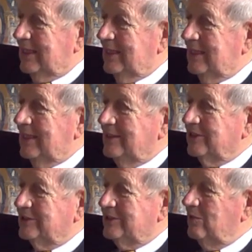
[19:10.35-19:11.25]
and he
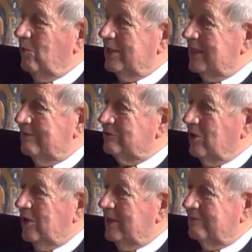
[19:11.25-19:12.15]
just didn't want to give a
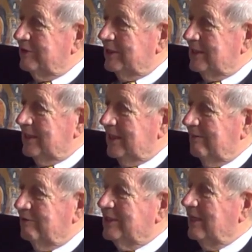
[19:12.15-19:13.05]
talk every
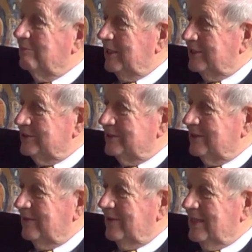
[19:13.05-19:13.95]
every 10 minutes.
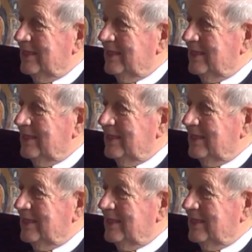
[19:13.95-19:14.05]
You know.